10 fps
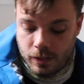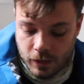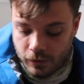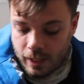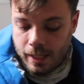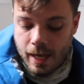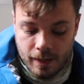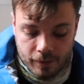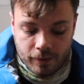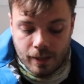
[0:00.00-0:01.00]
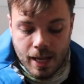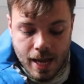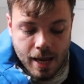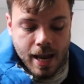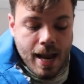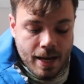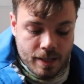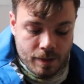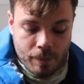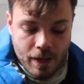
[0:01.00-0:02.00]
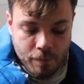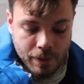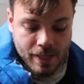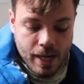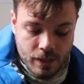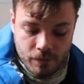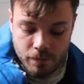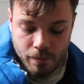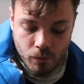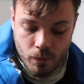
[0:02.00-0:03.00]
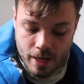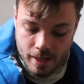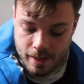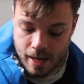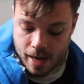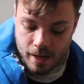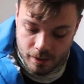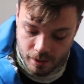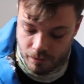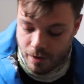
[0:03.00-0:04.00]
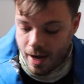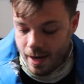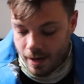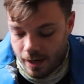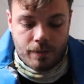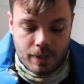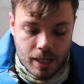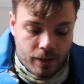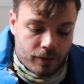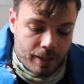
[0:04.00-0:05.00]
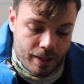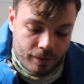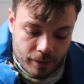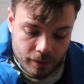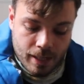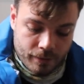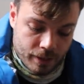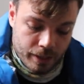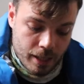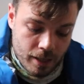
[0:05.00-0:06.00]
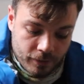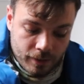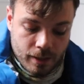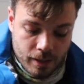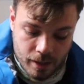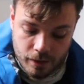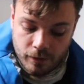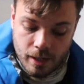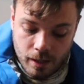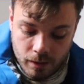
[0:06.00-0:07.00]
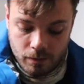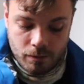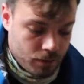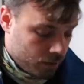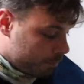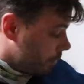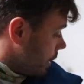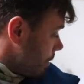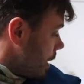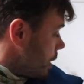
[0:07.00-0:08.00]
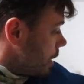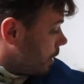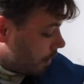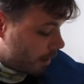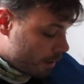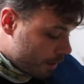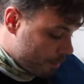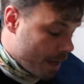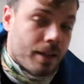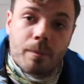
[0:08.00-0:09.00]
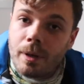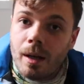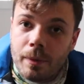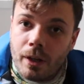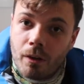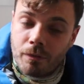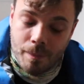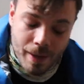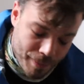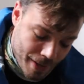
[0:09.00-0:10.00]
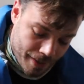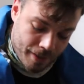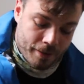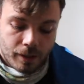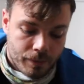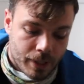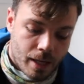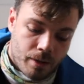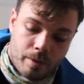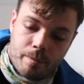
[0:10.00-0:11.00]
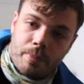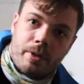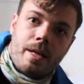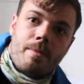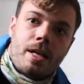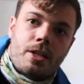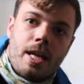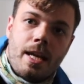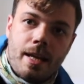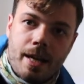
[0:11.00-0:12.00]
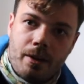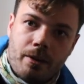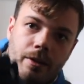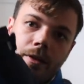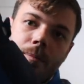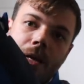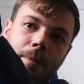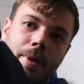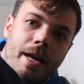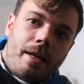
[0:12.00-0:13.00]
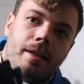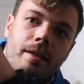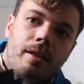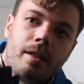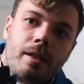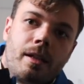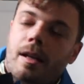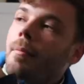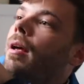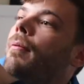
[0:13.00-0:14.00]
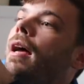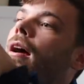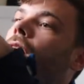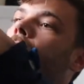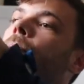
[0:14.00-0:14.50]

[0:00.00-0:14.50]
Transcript: just in case as that added bit of protection from the wind and the rain. There we go, so that's the last thing that goes in pretty much in the main compartment of the backpack. So there we go, we're pretty much here now on the backpack. Coming up there, I've got